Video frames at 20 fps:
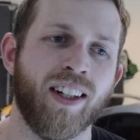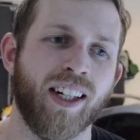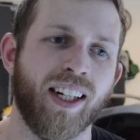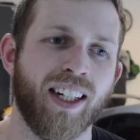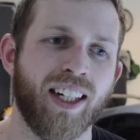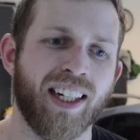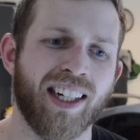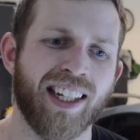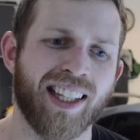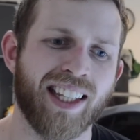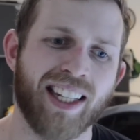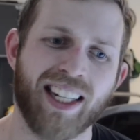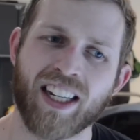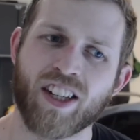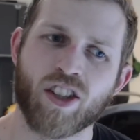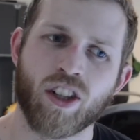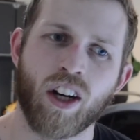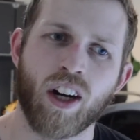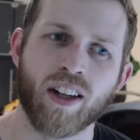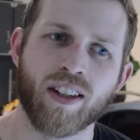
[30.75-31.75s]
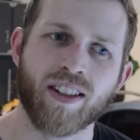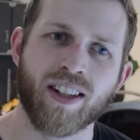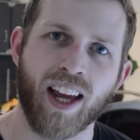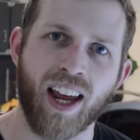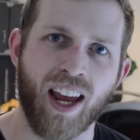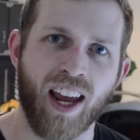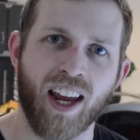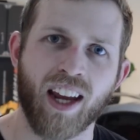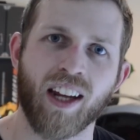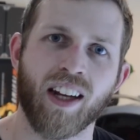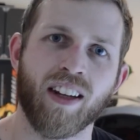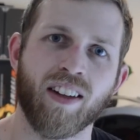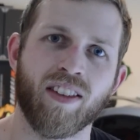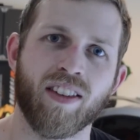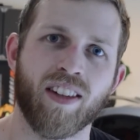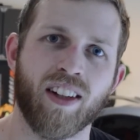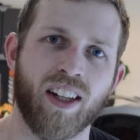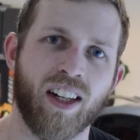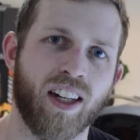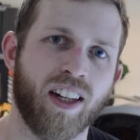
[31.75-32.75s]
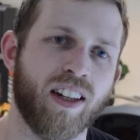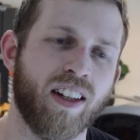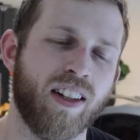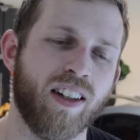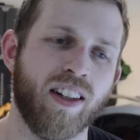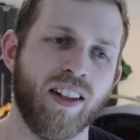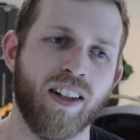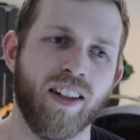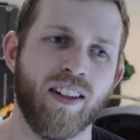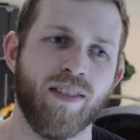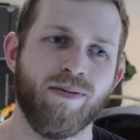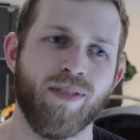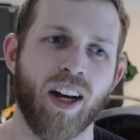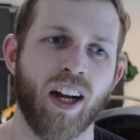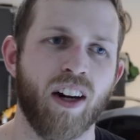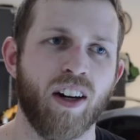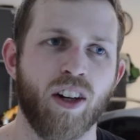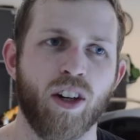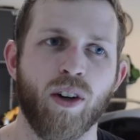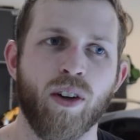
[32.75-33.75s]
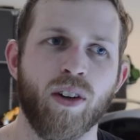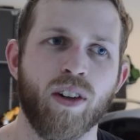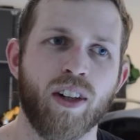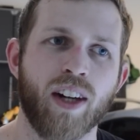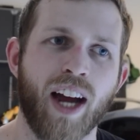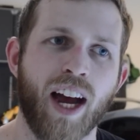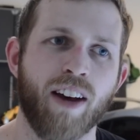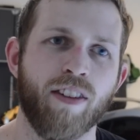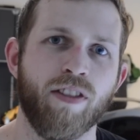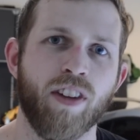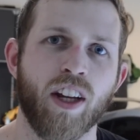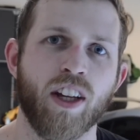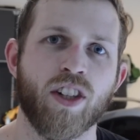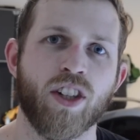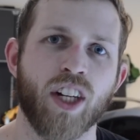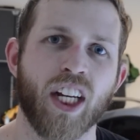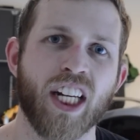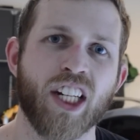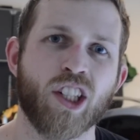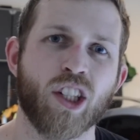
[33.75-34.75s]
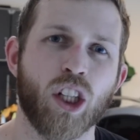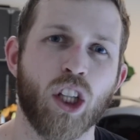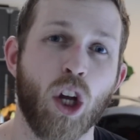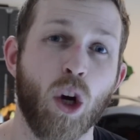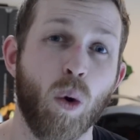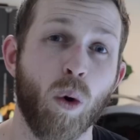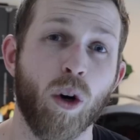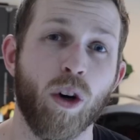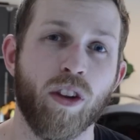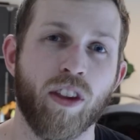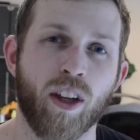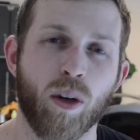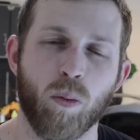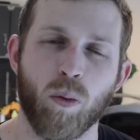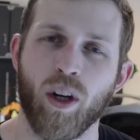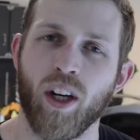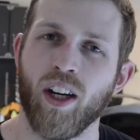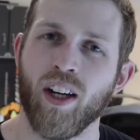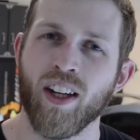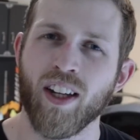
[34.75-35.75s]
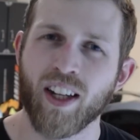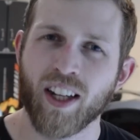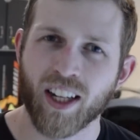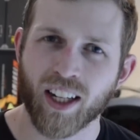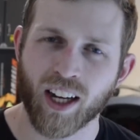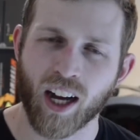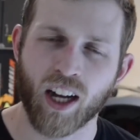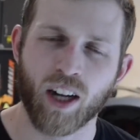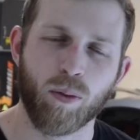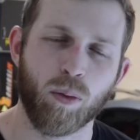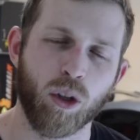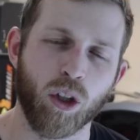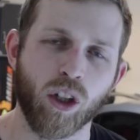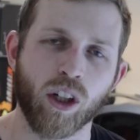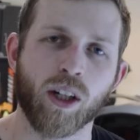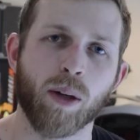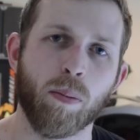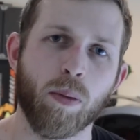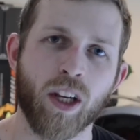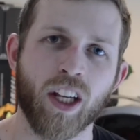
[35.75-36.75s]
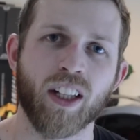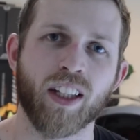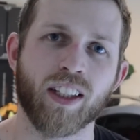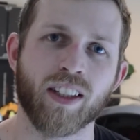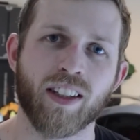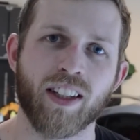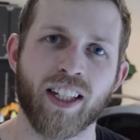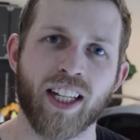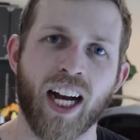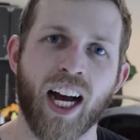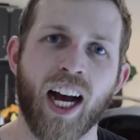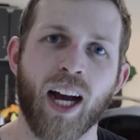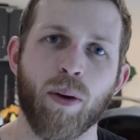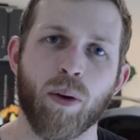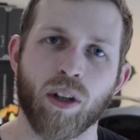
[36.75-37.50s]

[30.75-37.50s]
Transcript: The exhaust hangs like, I don't know, half-inch lower than what kind of would look appealing to the eye.